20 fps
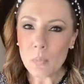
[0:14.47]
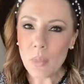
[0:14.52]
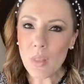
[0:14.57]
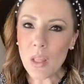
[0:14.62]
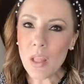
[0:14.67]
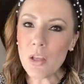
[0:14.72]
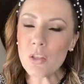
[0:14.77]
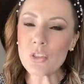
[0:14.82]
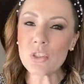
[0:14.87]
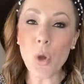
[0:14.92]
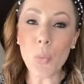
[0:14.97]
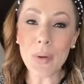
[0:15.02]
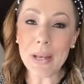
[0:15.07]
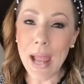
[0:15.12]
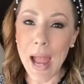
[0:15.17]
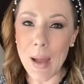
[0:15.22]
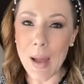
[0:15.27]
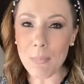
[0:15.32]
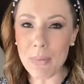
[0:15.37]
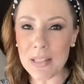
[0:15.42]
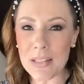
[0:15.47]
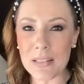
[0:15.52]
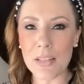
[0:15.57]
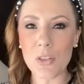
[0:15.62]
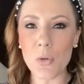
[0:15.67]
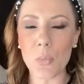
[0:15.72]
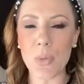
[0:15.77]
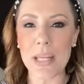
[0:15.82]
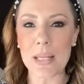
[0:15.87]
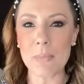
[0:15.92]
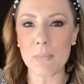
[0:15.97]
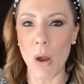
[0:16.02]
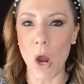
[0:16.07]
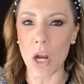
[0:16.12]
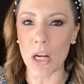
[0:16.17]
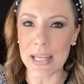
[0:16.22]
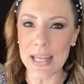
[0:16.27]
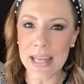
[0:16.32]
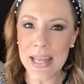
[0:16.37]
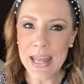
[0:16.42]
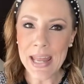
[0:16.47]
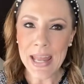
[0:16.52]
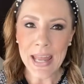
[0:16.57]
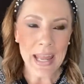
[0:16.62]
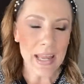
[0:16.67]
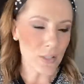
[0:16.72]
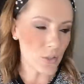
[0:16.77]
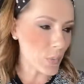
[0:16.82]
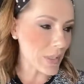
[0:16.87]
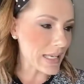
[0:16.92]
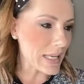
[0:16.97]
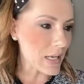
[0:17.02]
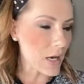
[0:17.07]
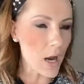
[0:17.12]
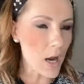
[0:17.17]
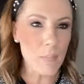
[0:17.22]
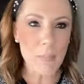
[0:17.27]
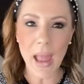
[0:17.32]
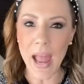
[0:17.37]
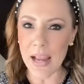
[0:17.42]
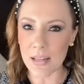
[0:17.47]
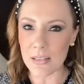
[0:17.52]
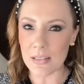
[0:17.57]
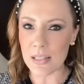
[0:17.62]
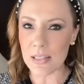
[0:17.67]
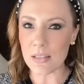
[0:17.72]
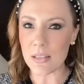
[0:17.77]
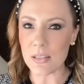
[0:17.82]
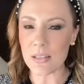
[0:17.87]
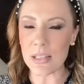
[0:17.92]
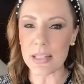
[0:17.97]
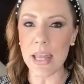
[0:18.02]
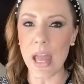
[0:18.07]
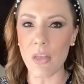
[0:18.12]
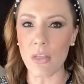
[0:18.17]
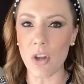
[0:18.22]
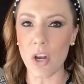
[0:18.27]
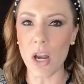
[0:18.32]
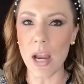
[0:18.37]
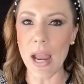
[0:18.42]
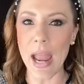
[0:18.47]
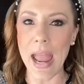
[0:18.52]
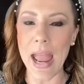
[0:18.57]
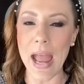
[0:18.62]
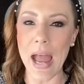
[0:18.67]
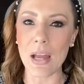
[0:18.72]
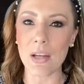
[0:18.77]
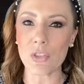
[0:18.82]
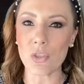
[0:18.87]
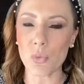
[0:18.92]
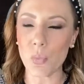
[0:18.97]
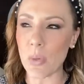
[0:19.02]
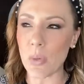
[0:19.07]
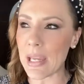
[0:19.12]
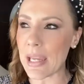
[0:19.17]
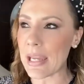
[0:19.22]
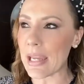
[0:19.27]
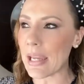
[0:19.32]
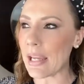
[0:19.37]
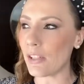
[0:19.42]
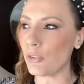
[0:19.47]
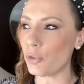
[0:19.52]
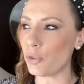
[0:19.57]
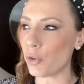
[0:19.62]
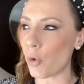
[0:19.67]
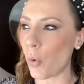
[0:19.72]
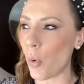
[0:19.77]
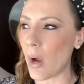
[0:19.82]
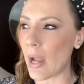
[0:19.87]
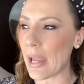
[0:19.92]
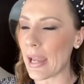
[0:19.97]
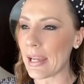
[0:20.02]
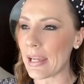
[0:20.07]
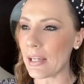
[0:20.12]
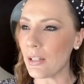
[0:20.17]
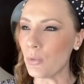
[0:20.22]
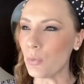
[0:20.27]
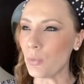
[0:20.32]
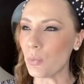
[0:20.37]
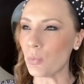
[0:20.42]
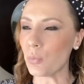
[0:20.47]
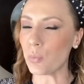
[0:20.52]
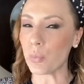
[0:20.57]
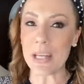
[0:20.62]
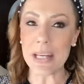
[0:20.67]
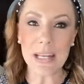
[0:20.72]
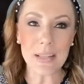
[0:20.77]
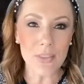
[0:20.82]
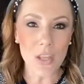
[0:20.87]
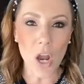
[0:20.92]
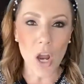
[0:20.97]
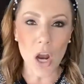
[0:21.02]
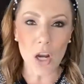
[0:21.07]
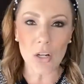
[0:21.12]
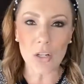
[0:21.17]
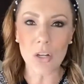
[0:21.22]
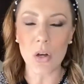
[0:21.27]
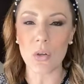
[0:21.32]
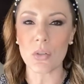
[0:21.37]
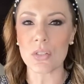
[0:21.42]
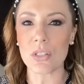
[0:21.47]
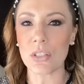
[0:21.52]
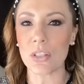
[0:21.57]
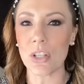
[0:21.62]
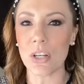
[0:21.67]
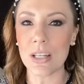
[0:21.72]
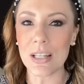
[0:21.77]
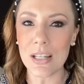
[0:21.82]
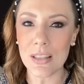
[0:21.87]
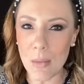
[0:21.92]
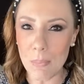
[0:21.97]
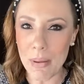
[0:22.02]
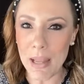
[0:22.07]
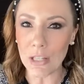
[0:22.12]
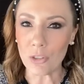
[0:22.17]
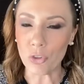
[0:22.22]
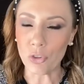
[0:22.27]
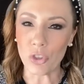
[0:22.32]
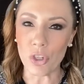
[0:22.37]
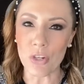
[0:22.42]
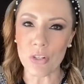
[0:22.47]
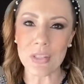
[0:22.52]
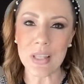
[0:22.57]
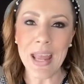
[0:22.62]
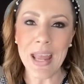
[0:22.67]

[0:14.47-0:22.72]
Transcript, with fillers: So what happens in the read party is we get our magazines together and we enjoy reading the articles and looking at the pictures